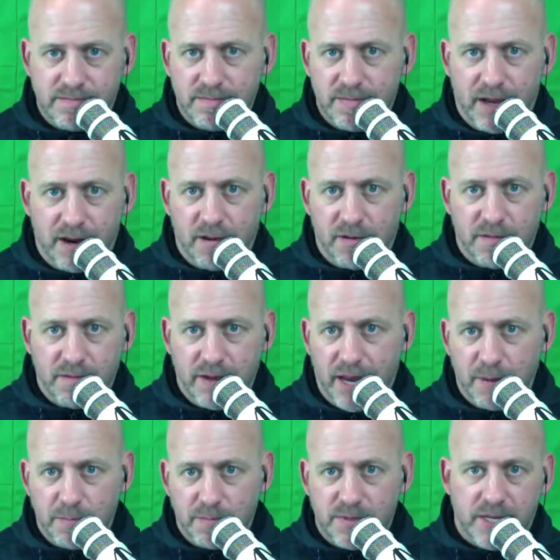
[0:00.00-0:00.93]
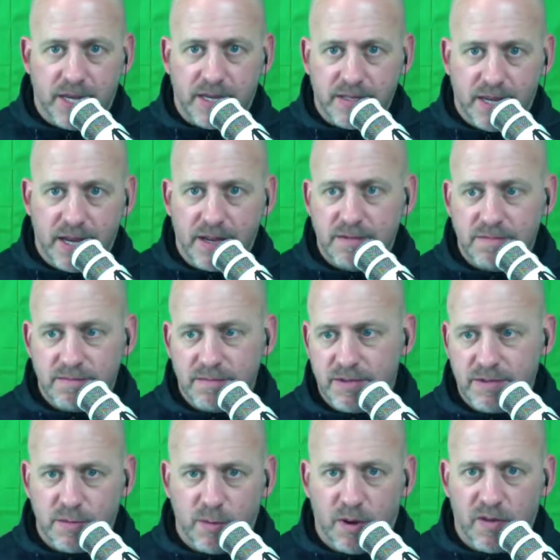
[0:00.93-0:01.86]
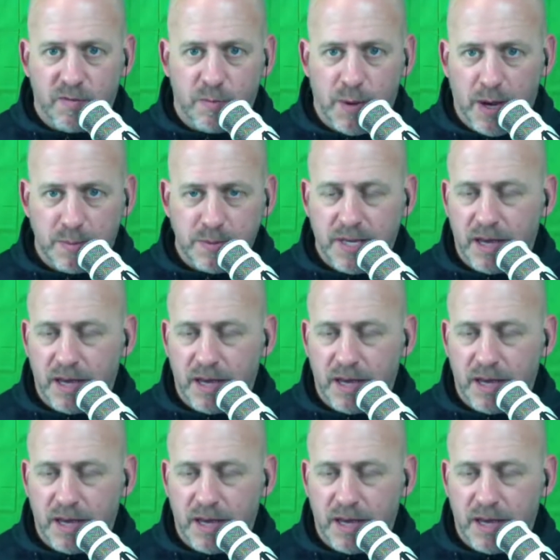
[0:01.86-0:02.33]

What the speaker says: I don't know, 8, 6, 8, 12 pups.